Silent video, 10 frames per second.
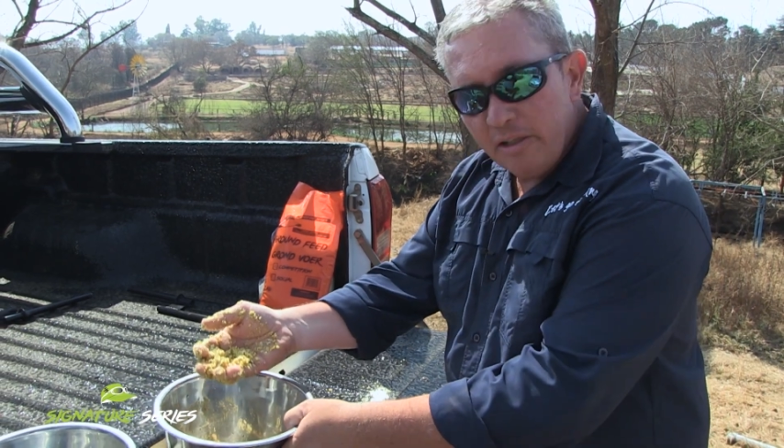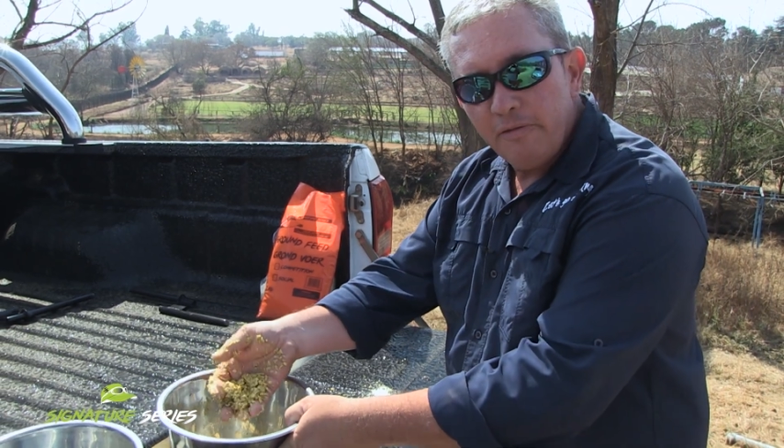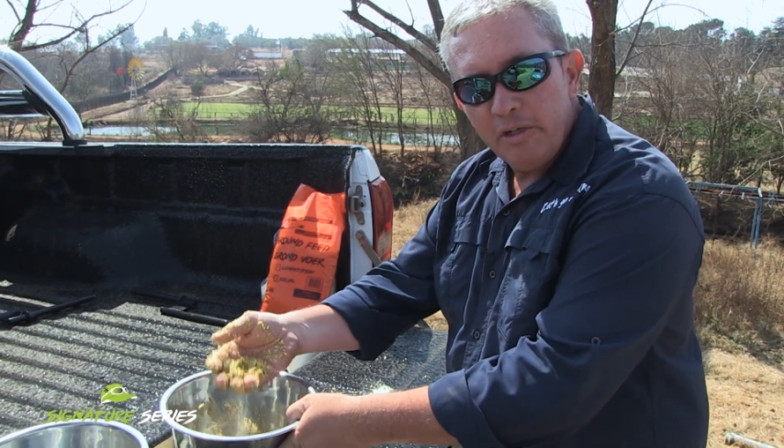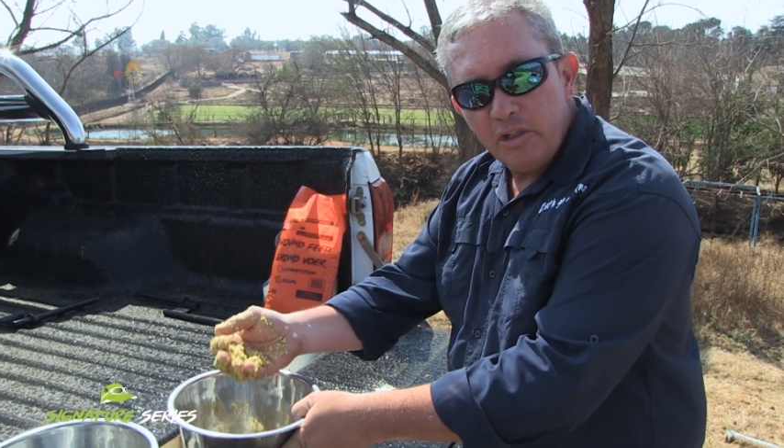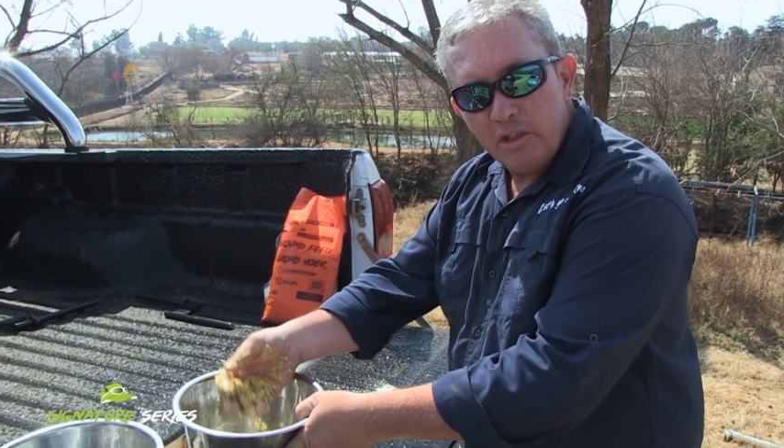the
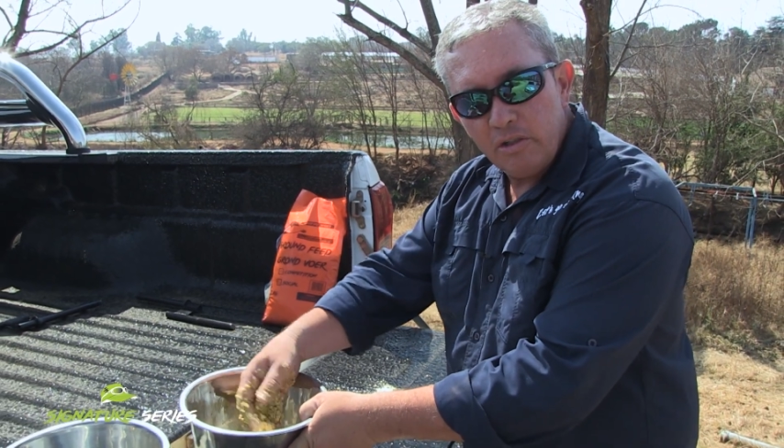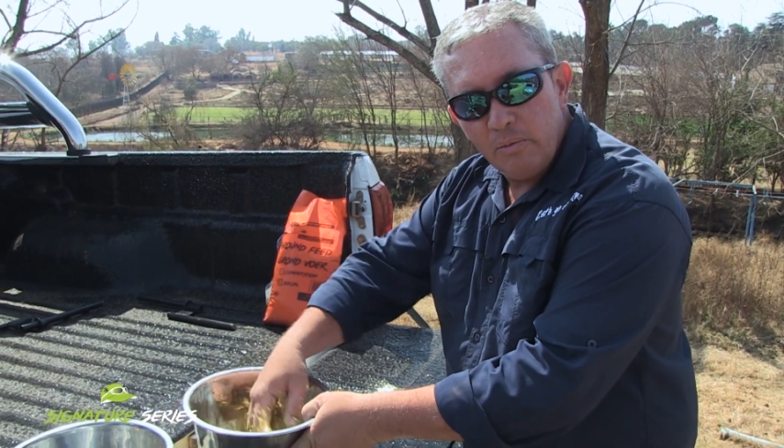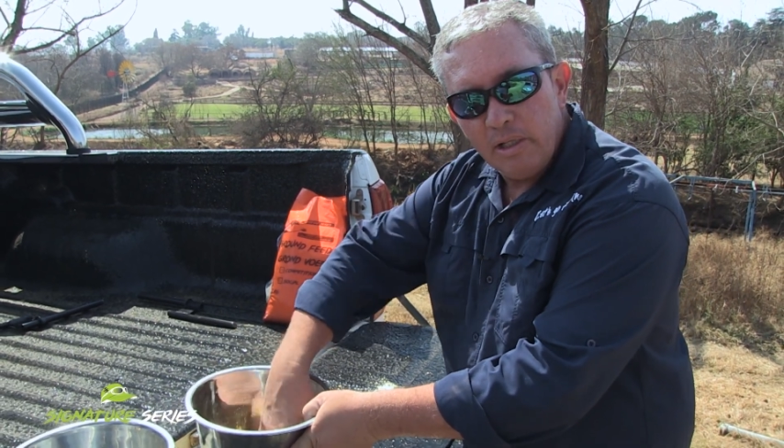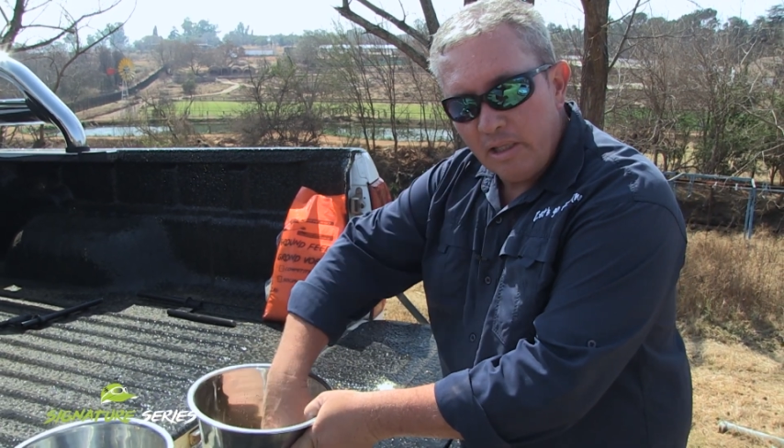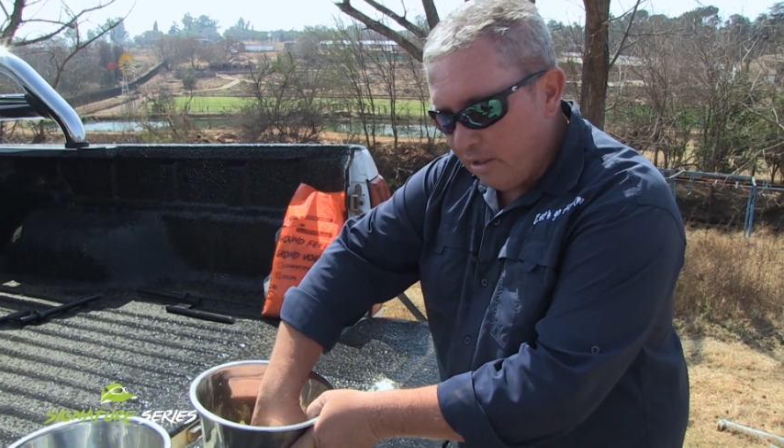feed just
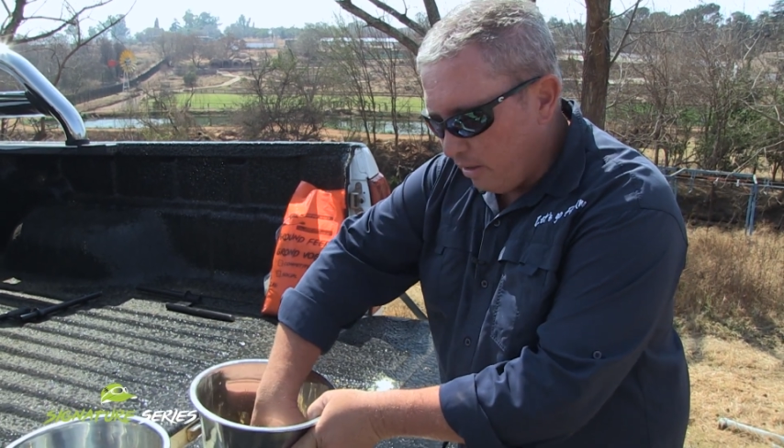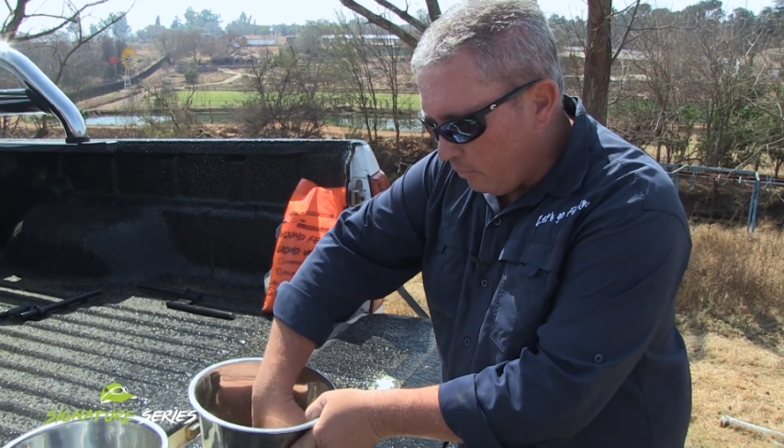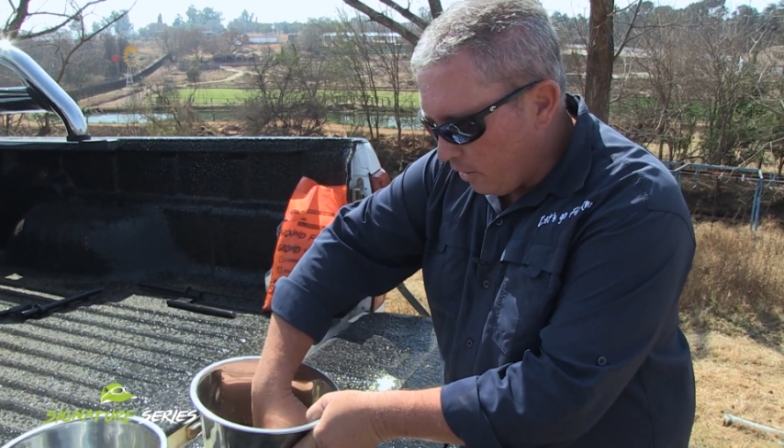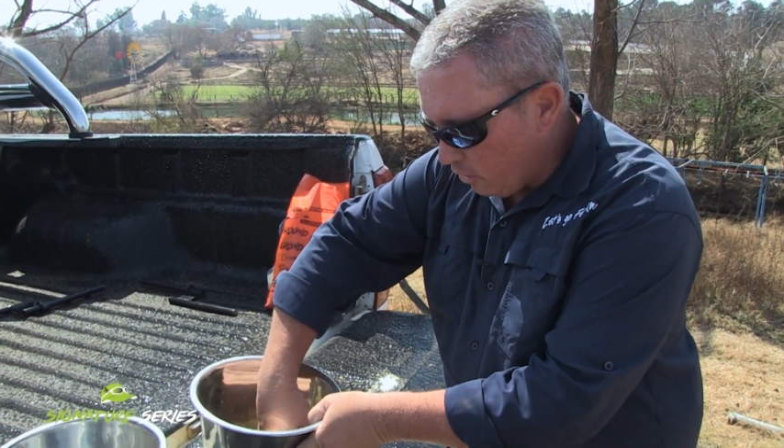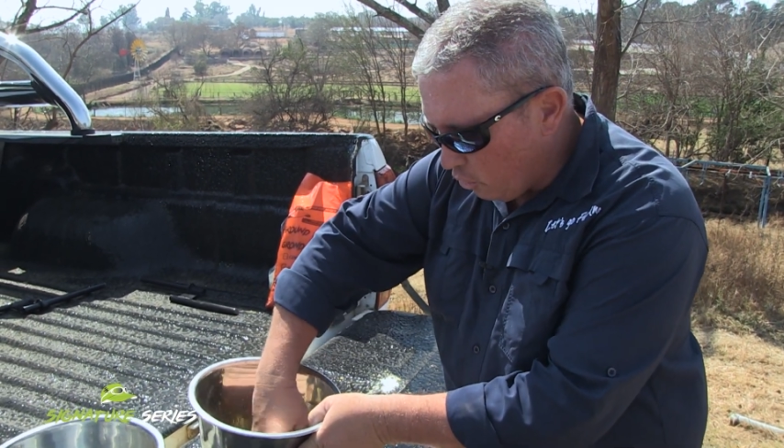with
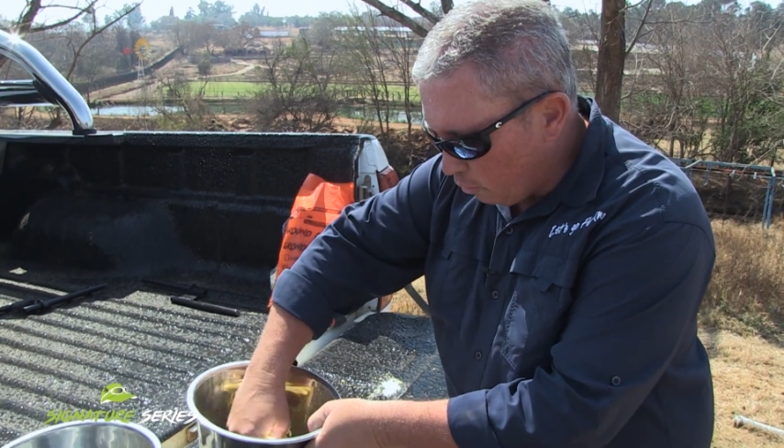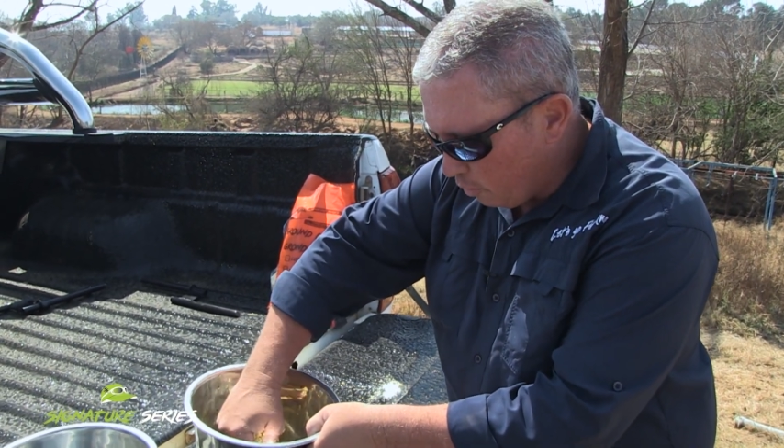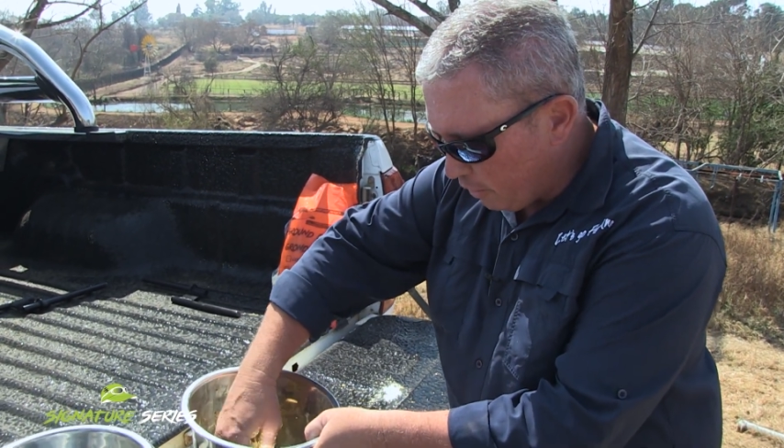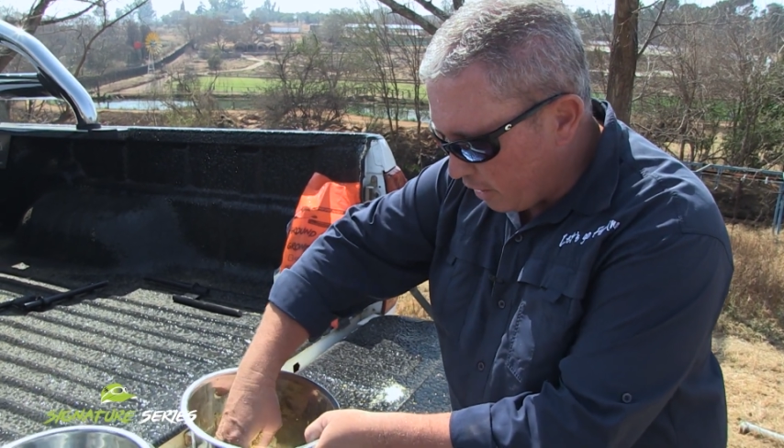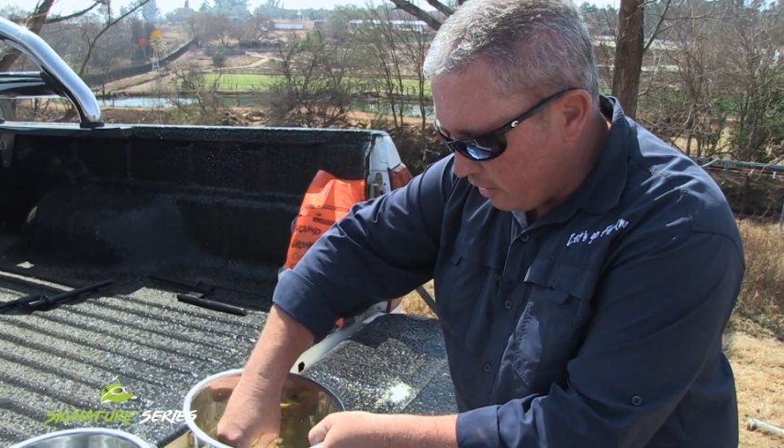a
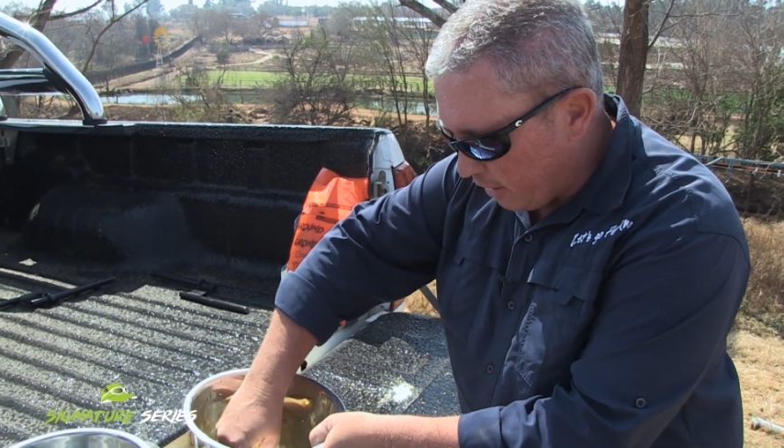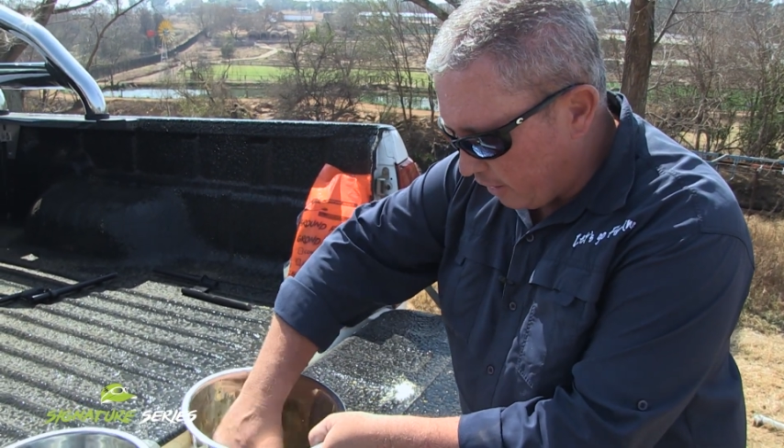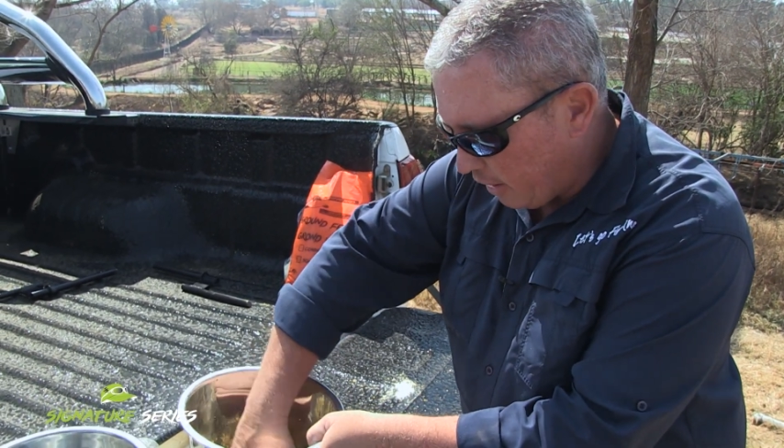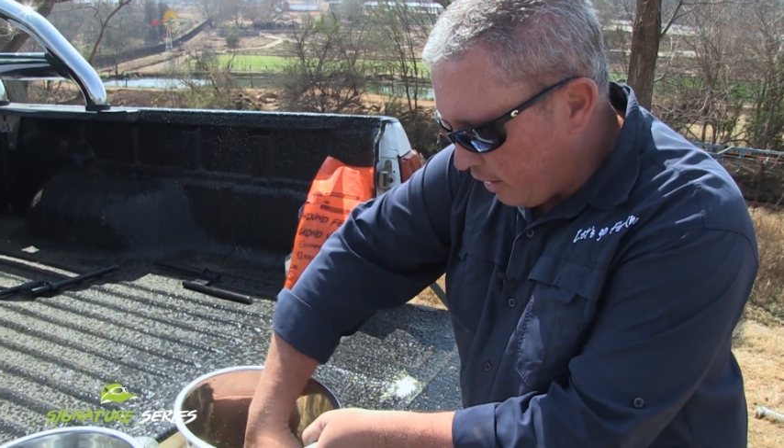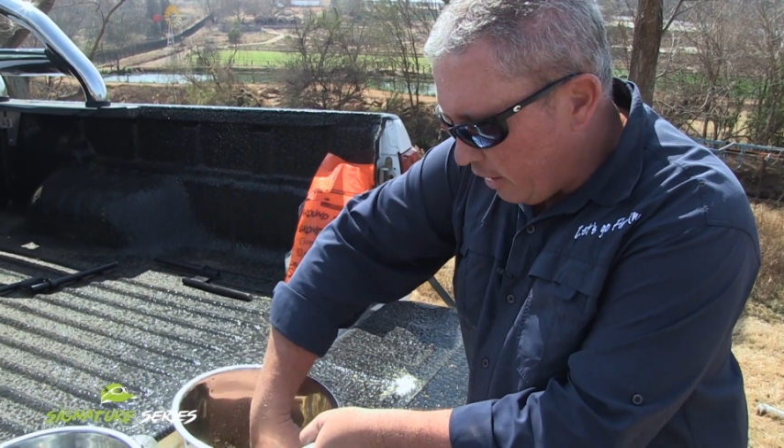normal mix like
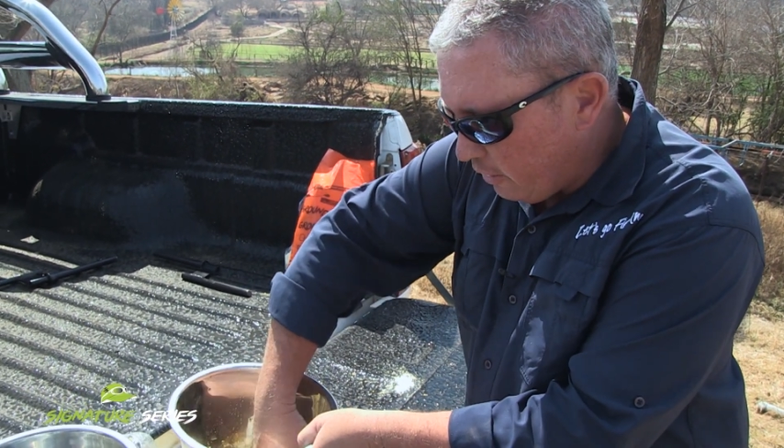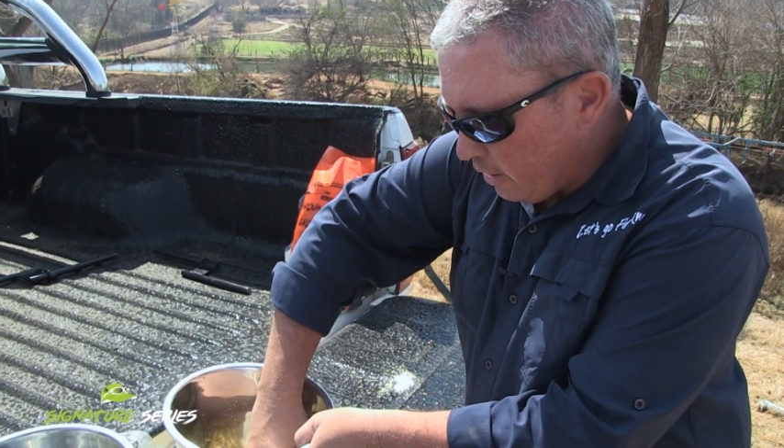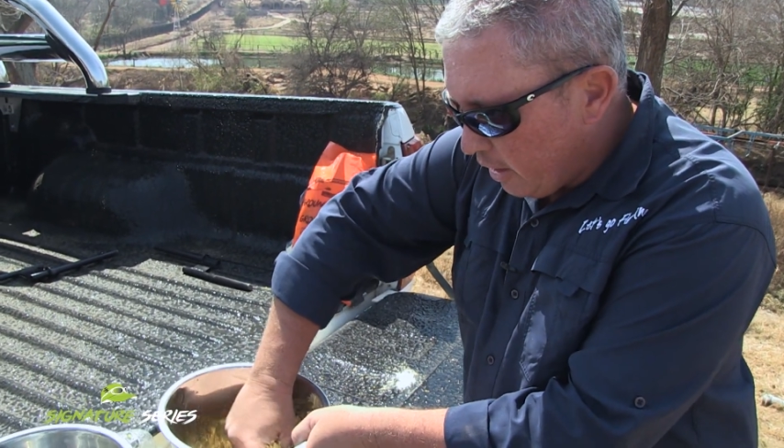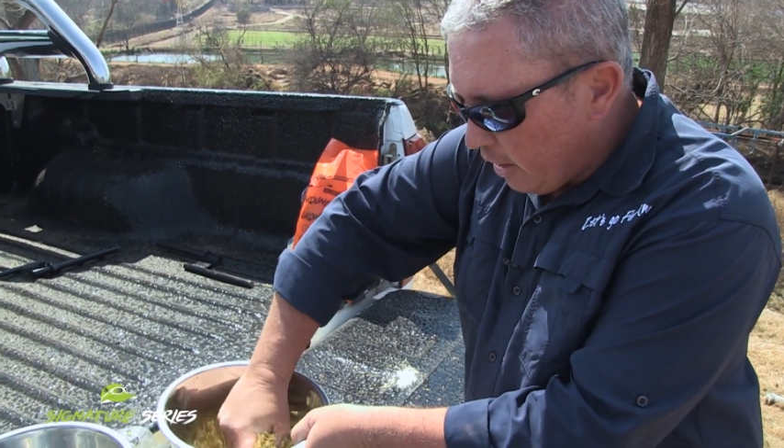that. Now